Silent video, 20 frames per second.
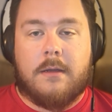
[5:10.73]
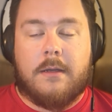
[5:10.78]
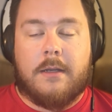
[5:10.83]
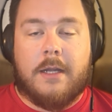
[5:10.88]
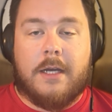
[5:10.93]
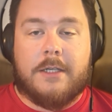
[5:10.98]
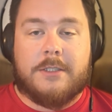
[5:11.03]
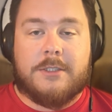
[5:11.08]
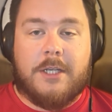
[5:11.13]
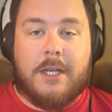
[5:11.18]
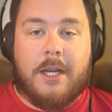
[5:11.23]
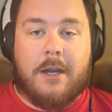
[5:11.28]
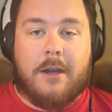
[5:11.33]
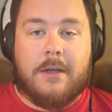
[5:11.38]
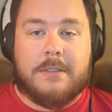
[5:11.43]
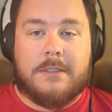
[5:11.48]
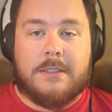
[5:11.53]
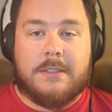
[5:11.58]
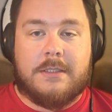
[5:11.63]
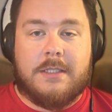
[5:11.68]
Najee
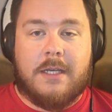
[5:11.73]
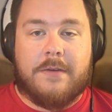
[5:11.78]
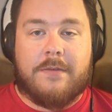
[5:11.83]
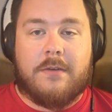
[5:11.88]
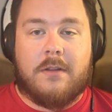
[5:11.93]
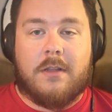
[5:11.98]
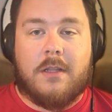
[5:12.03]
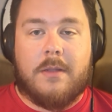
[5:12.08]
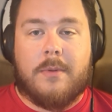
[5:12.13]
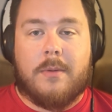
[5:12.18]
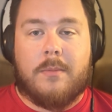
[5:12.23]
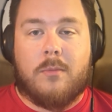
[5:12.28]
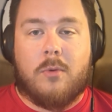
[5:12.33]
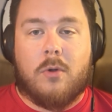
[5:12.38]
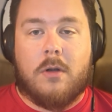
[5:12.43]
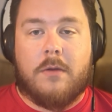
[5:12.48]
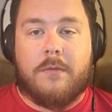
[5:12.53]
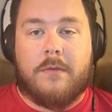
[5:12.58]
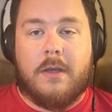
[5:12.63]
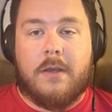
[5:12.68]
Harris has definitely been
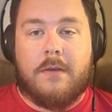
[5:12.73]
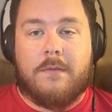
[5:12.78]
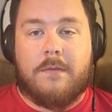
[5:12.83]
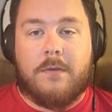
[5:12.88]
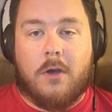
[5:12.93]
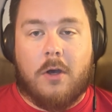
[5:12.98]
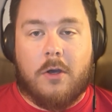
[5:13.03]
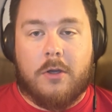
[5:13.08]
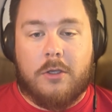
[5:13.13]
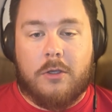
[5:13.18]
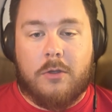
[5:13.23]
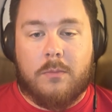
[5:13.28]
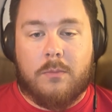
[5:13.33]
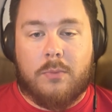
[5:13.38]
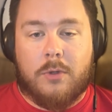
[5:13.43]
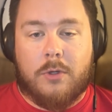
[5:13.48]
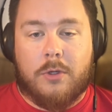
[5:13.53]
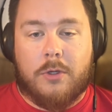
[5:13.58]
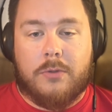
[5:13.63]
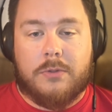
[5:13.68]
more of a volume
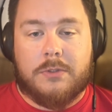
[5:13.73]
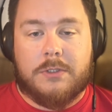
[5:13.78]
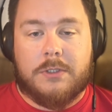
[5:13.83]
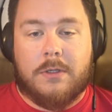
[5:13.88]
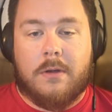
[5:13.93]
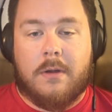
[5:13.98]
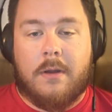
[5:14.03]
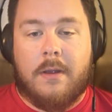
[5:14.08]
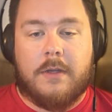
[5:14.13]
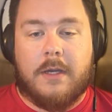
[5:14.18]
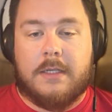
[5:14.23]
producer.